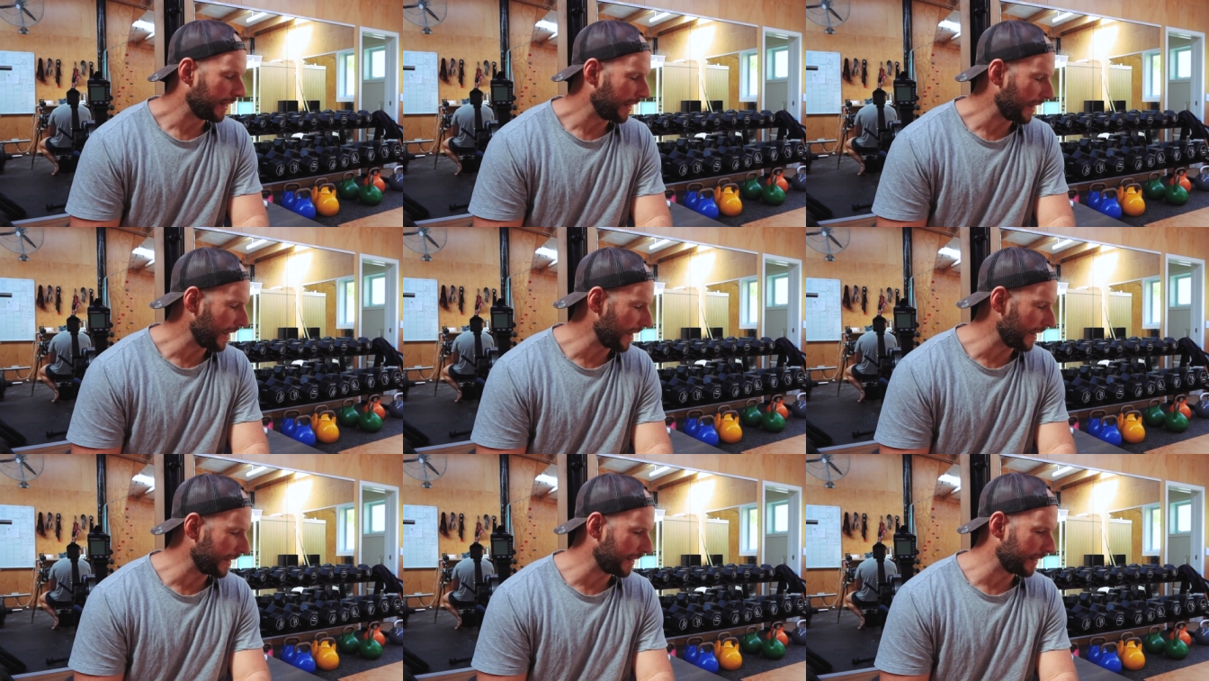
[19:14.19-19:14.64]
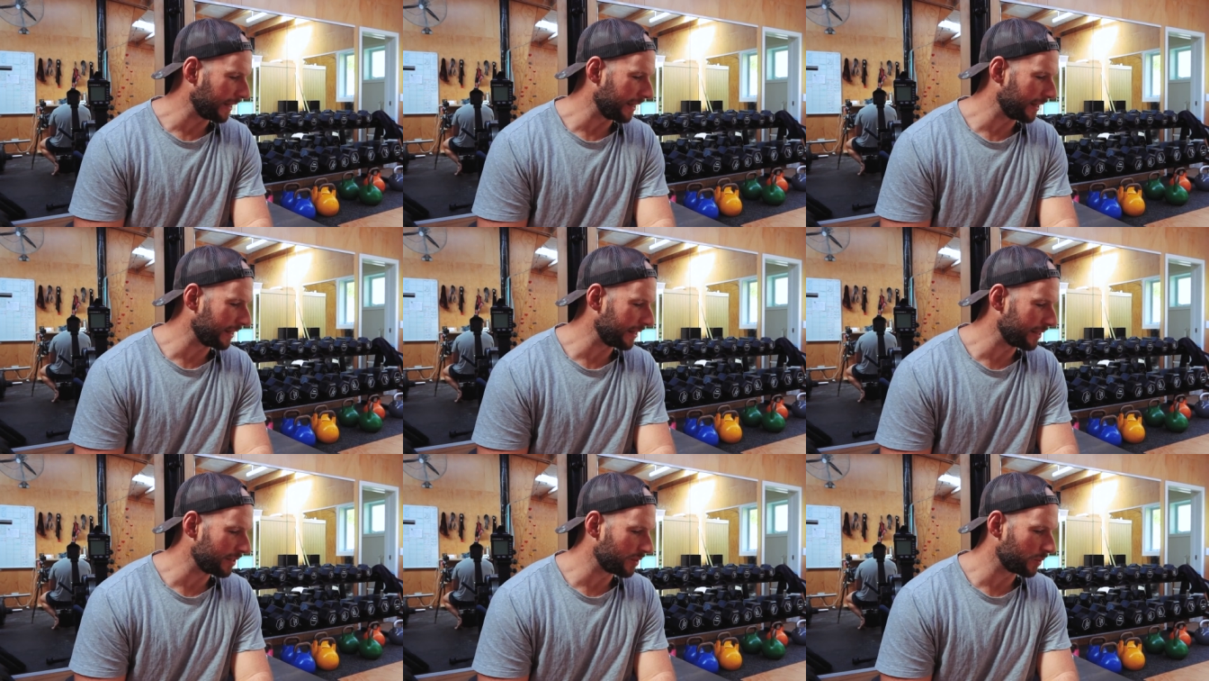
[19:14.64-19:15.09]
hey,
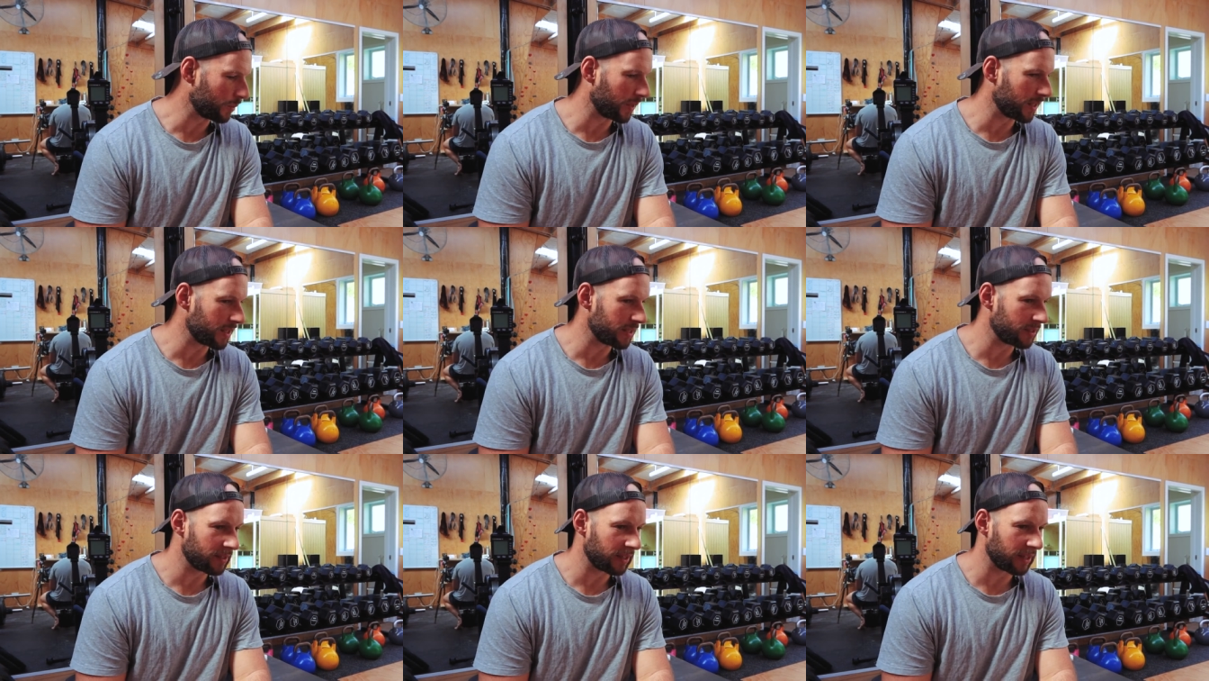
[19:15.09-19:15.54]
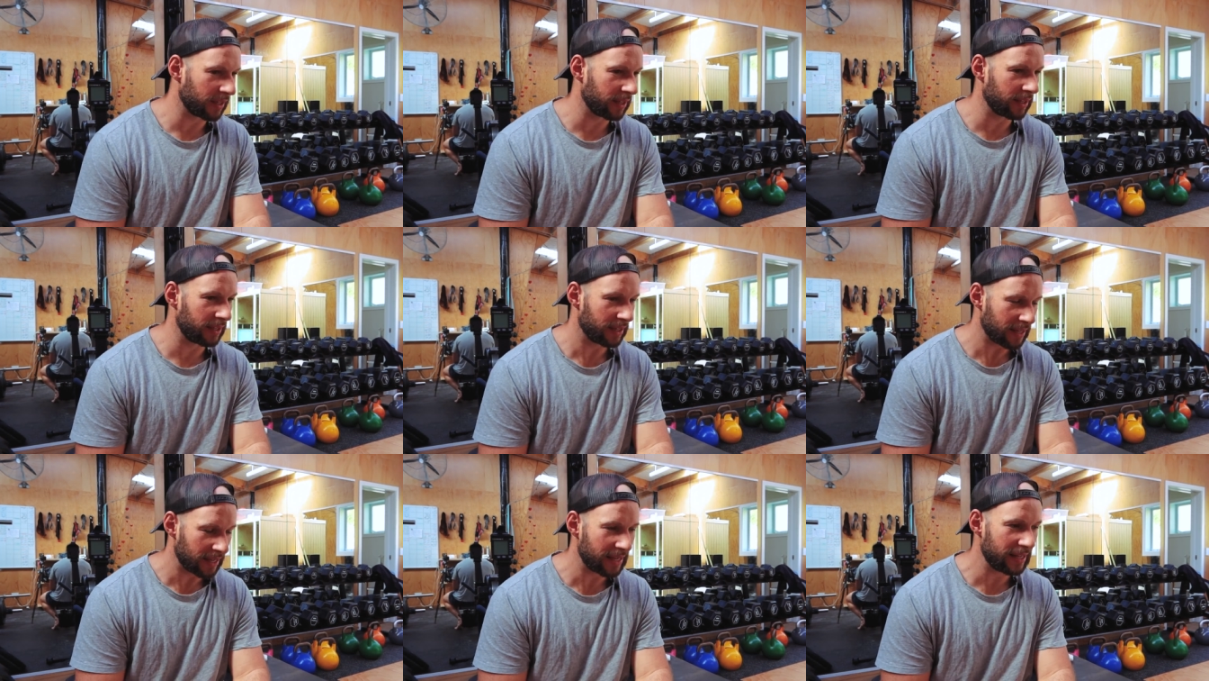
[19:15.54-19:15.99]
uh, it is what it is.
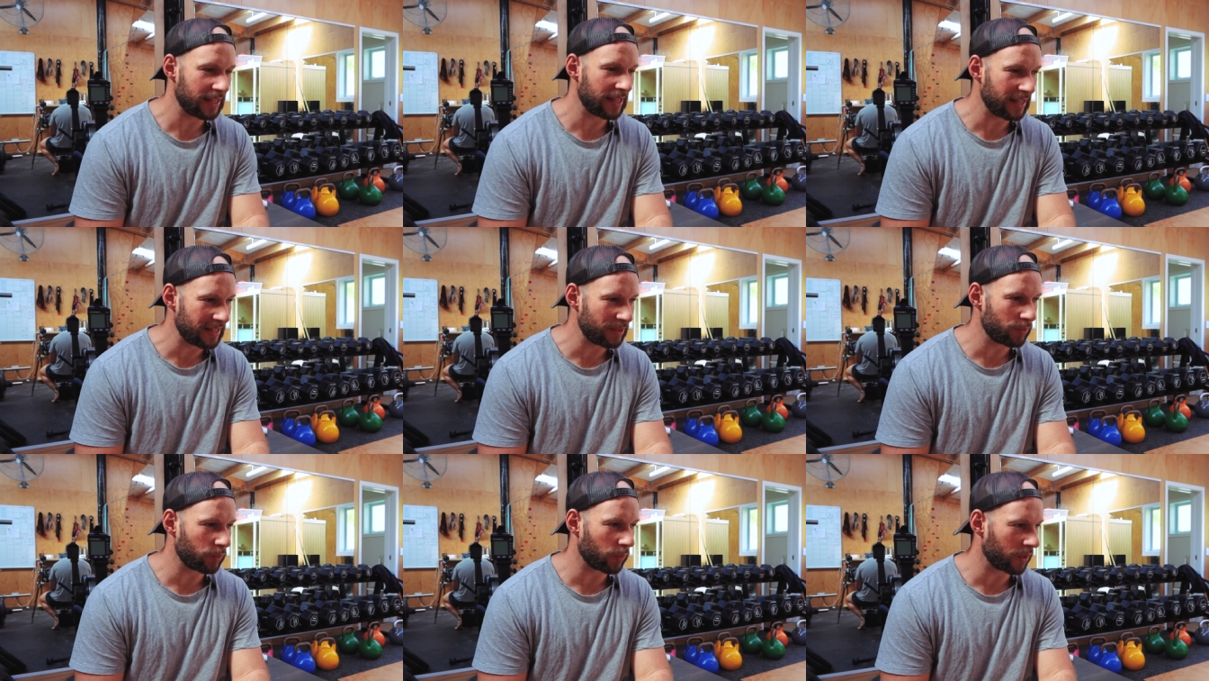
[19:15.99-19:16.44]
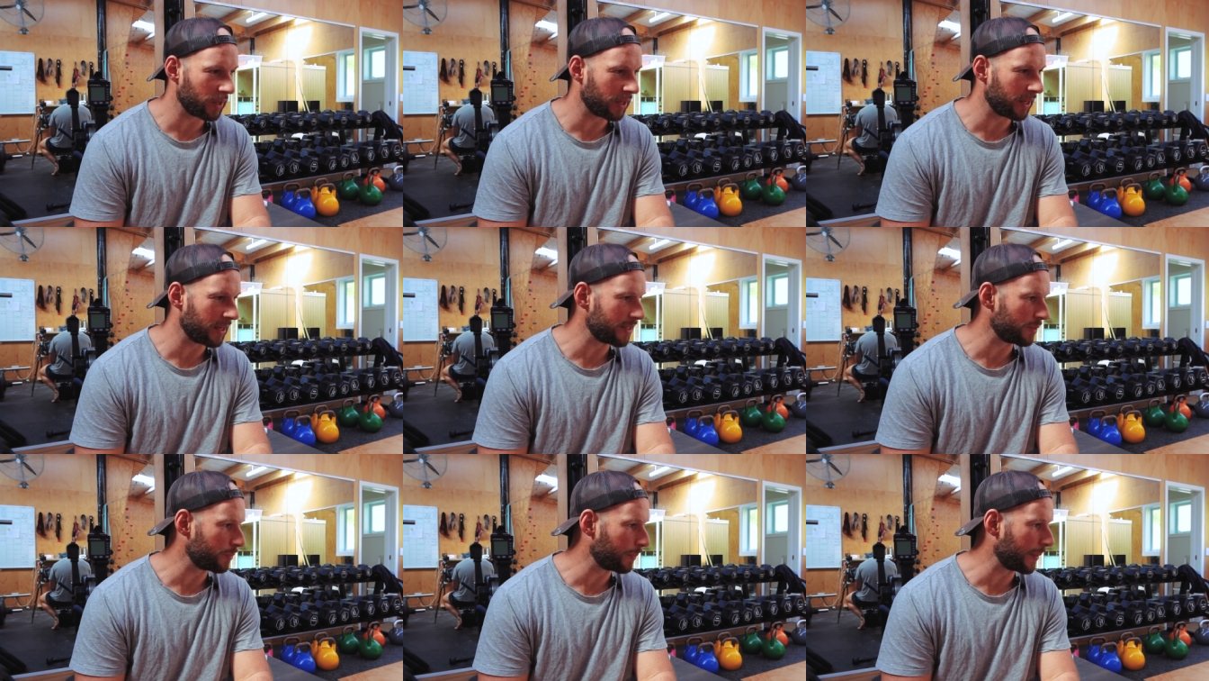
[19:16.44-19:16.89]
It, it is what
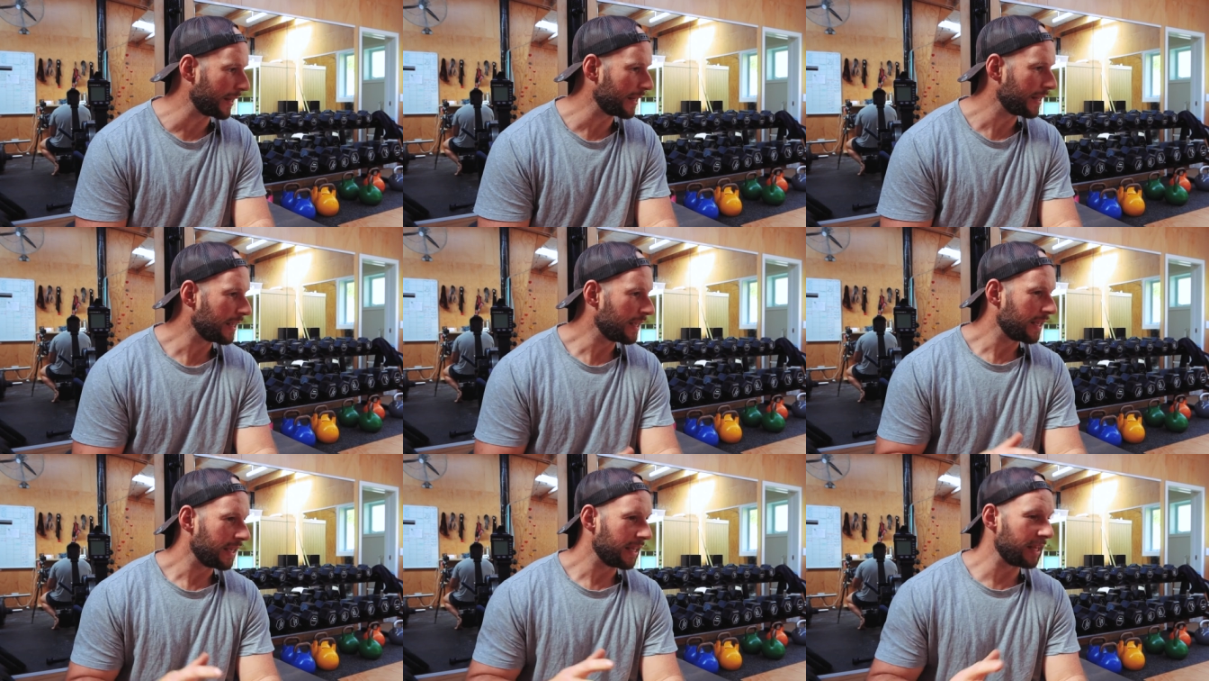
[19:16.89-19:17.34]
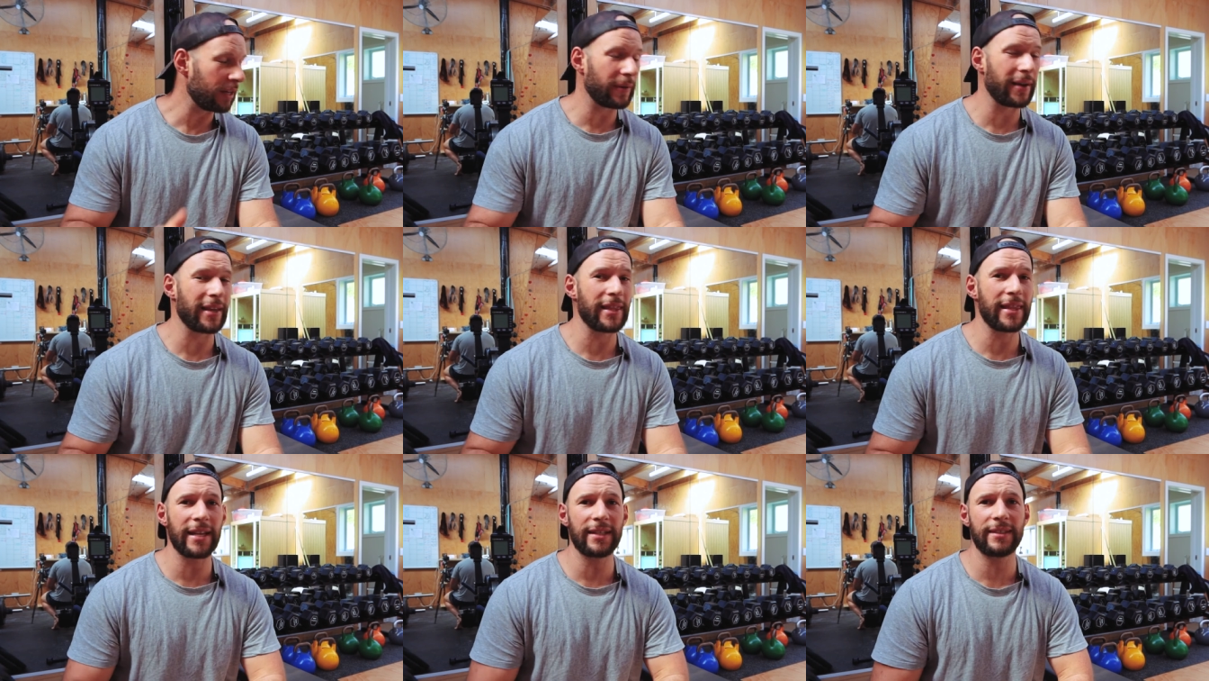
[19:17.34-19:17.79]
it is. But
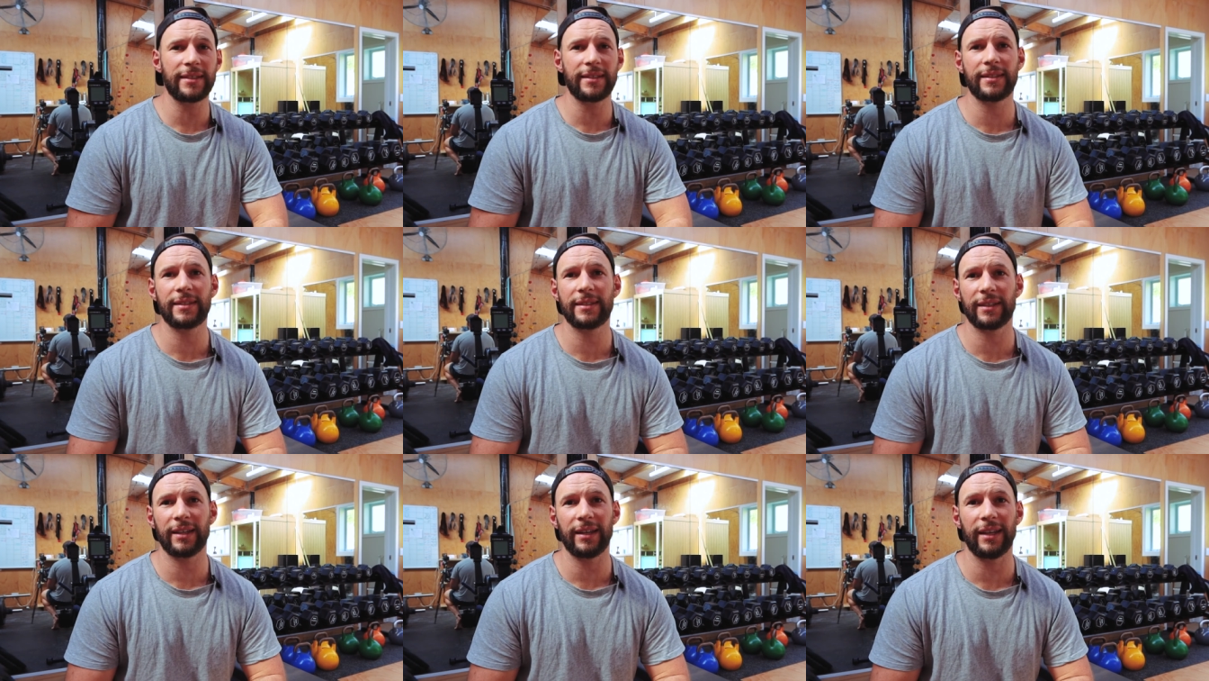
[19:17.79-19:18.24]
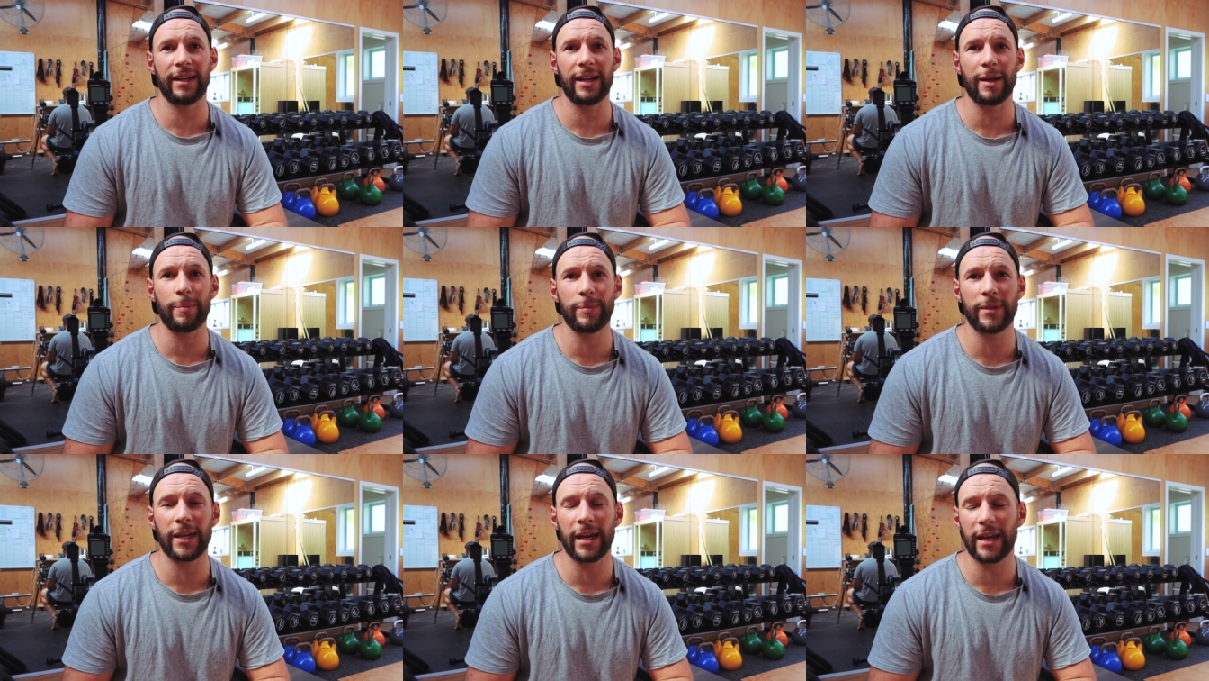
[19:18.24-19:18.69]
anyway, that's an
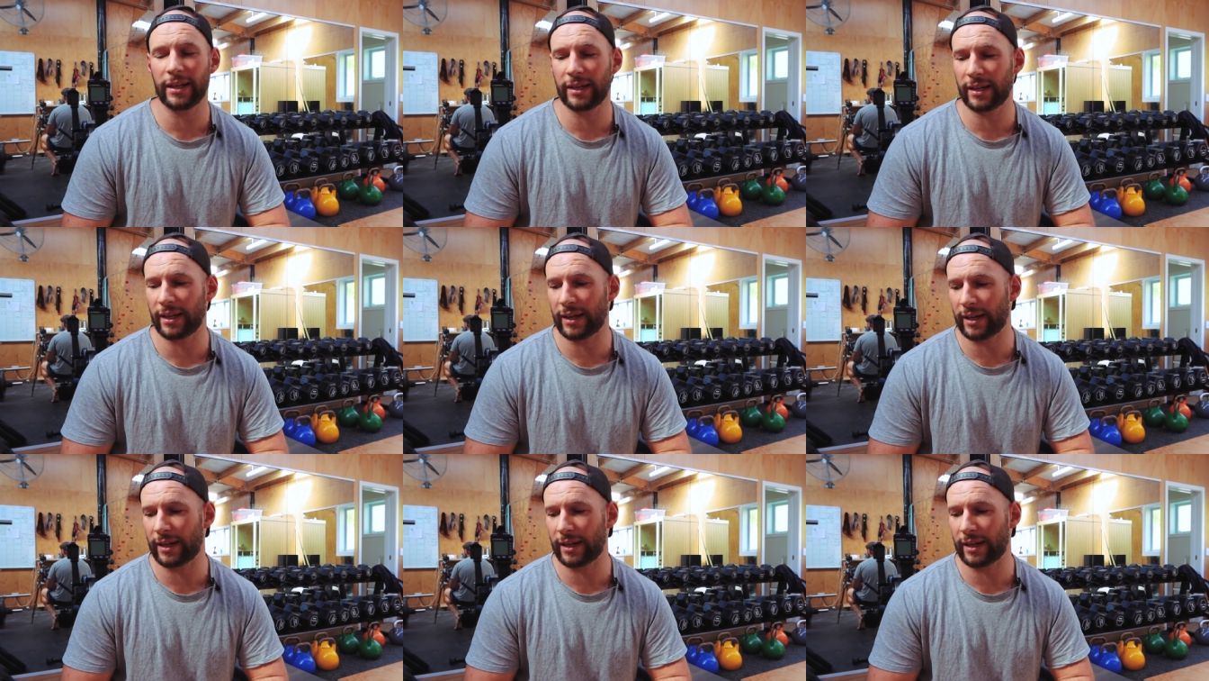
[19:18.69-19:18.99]
update.